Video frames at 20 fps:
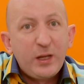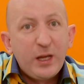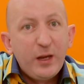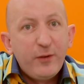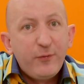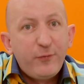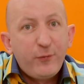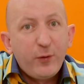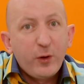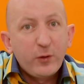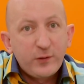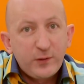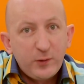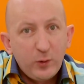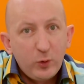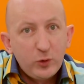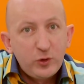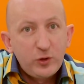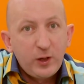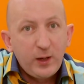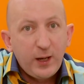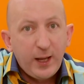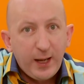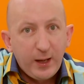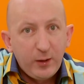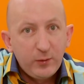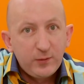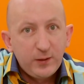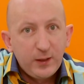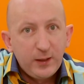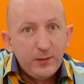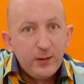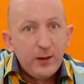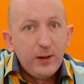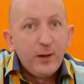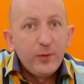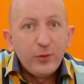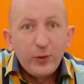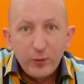give for social housing.